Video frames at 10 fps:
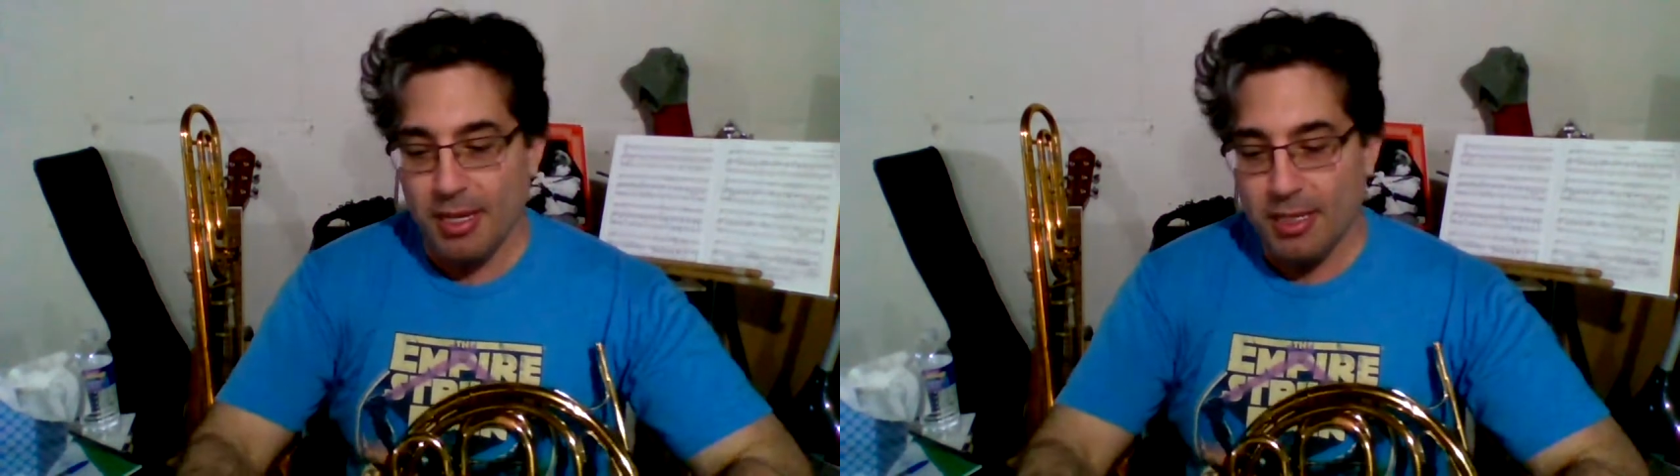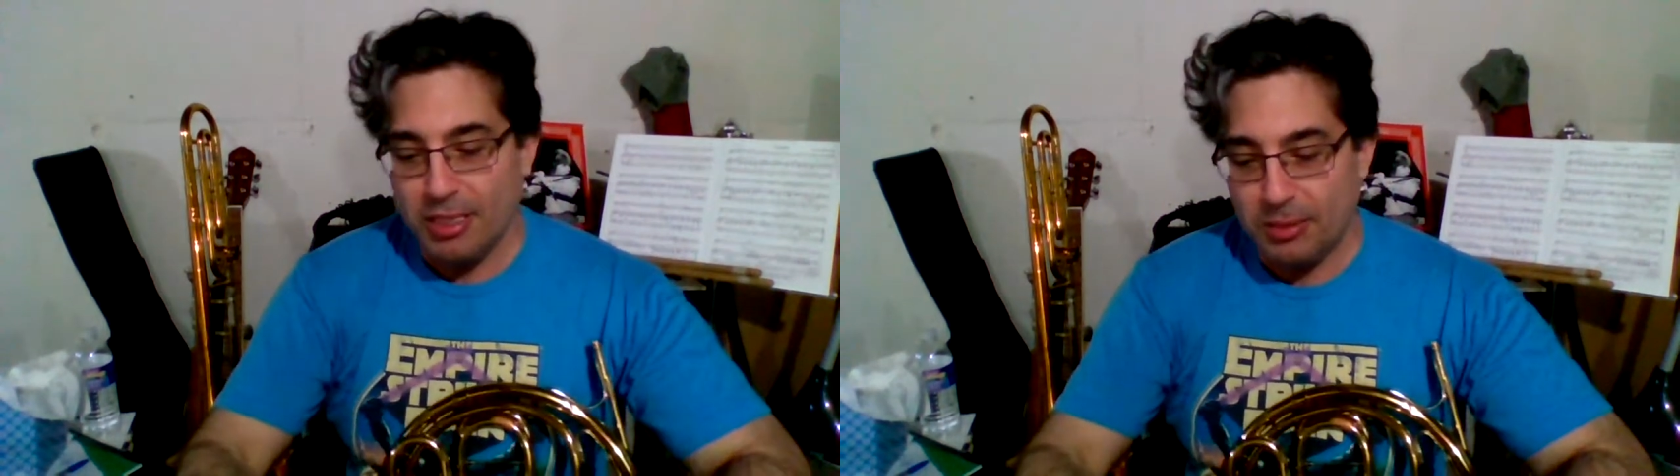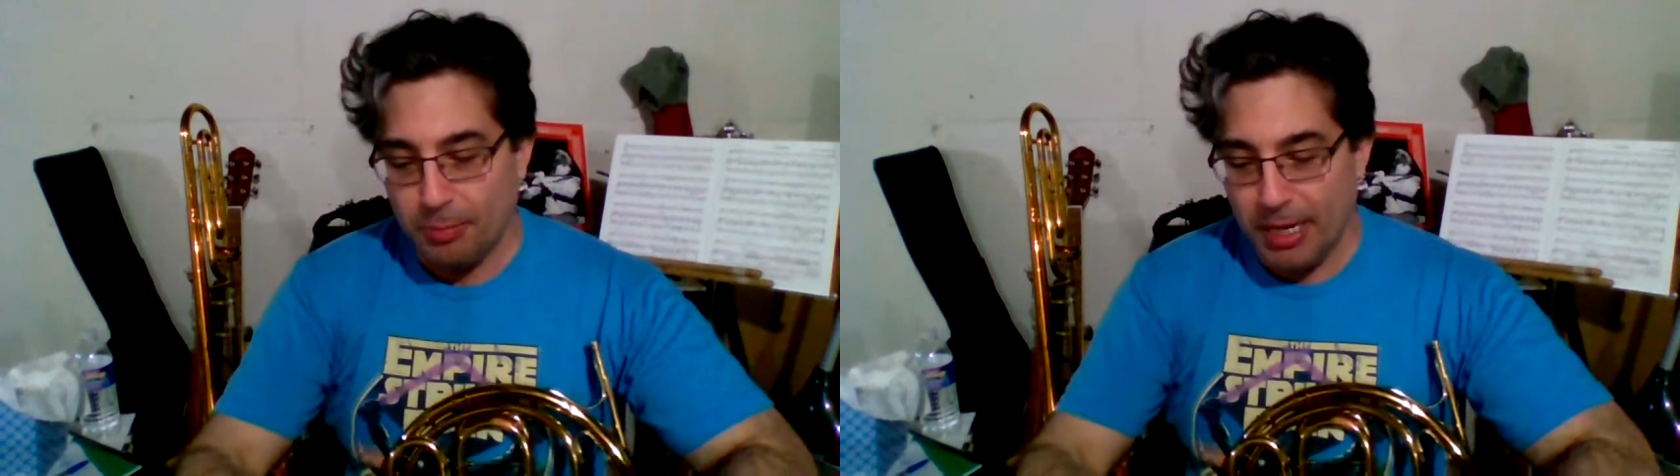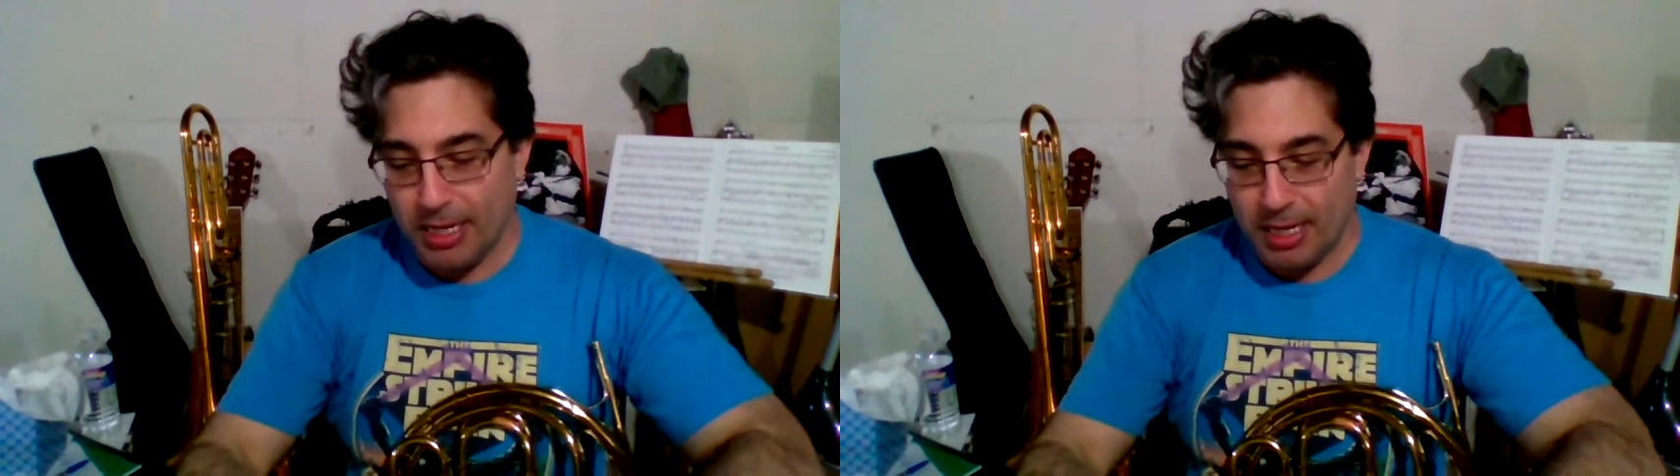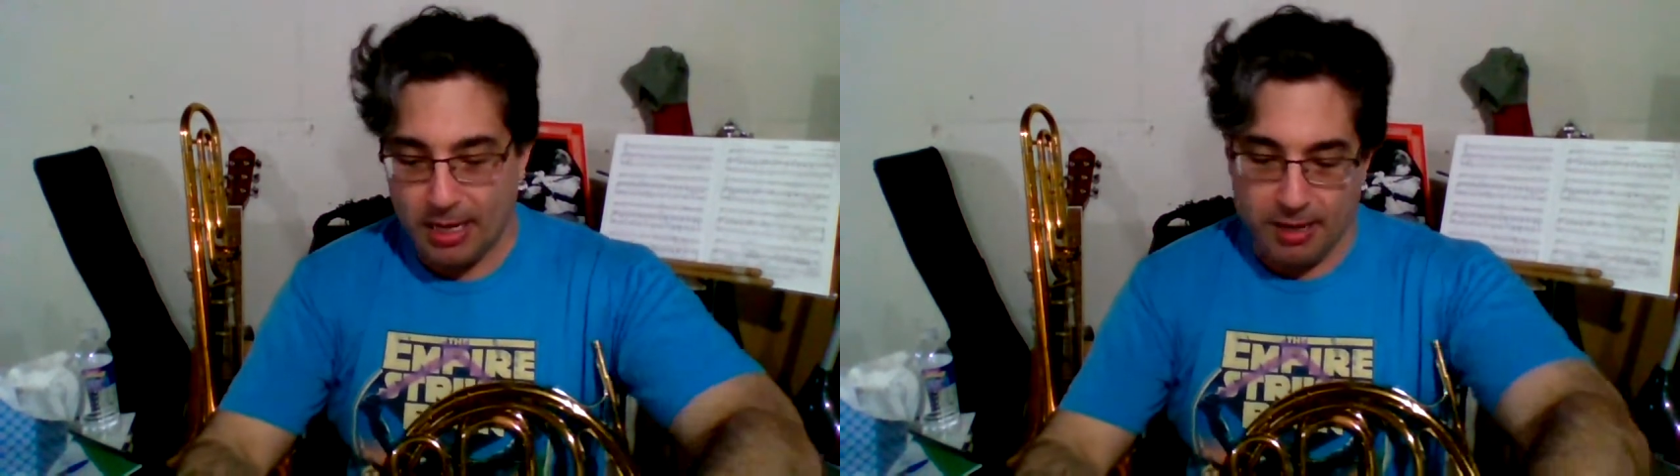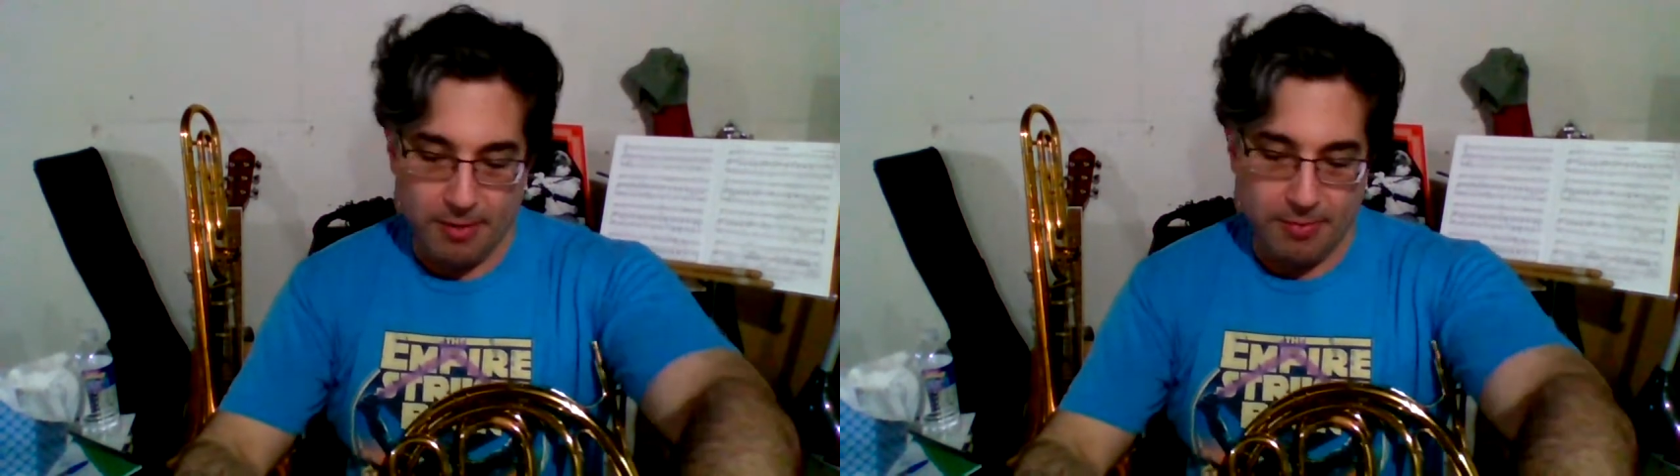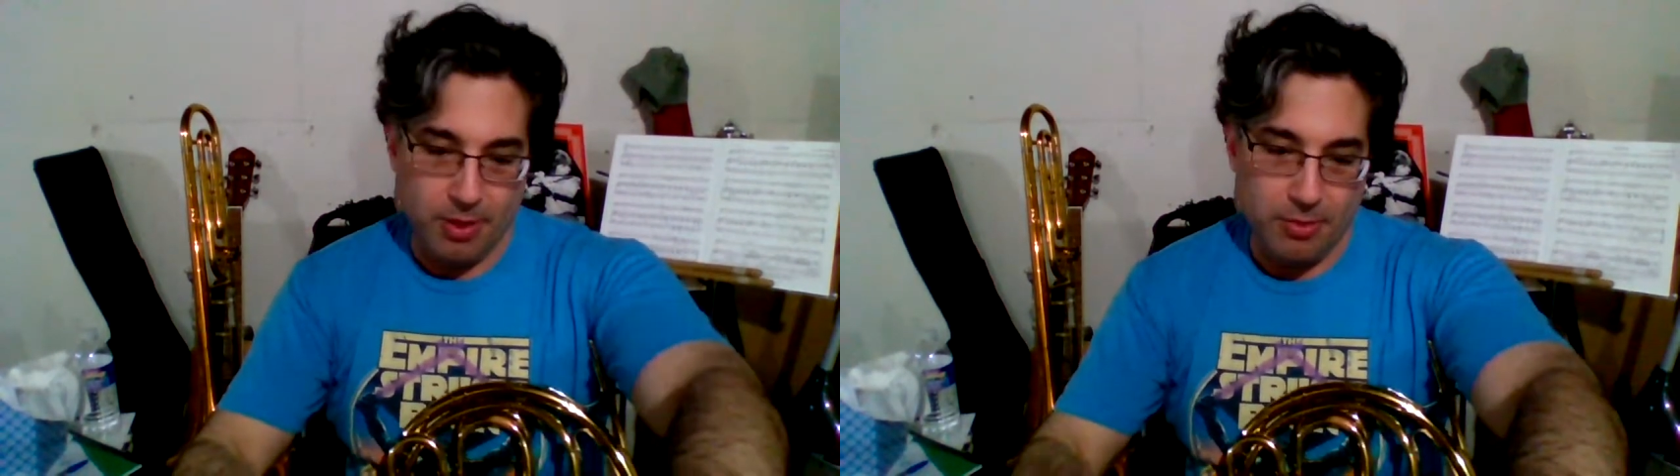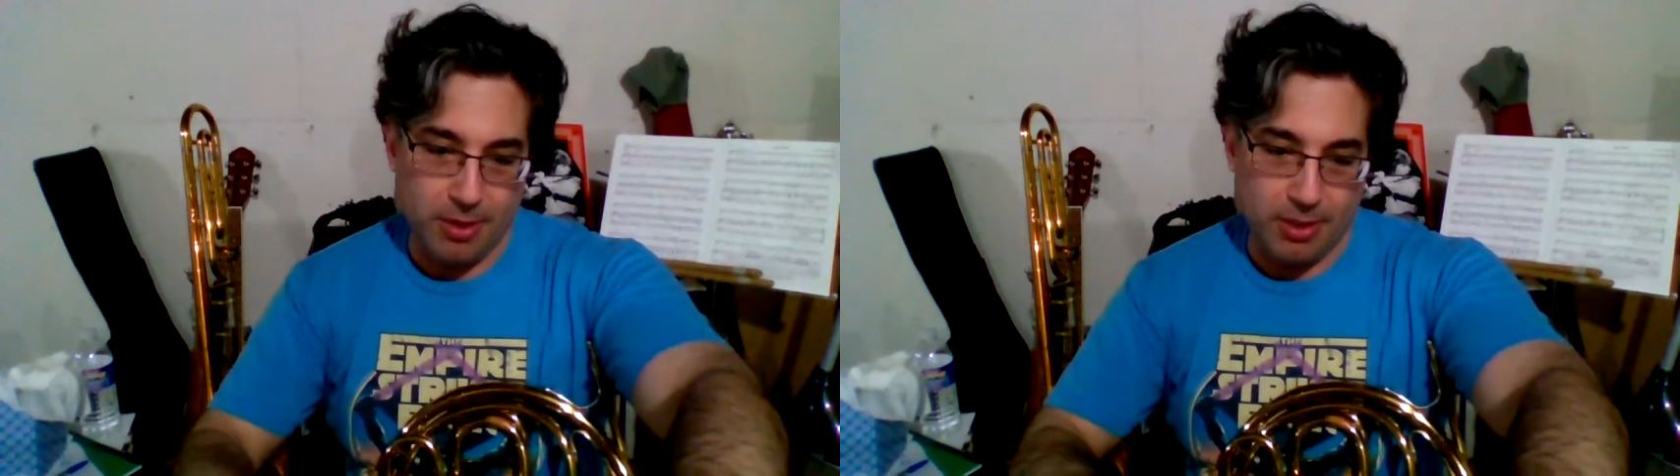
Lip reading: Speaking of, when do I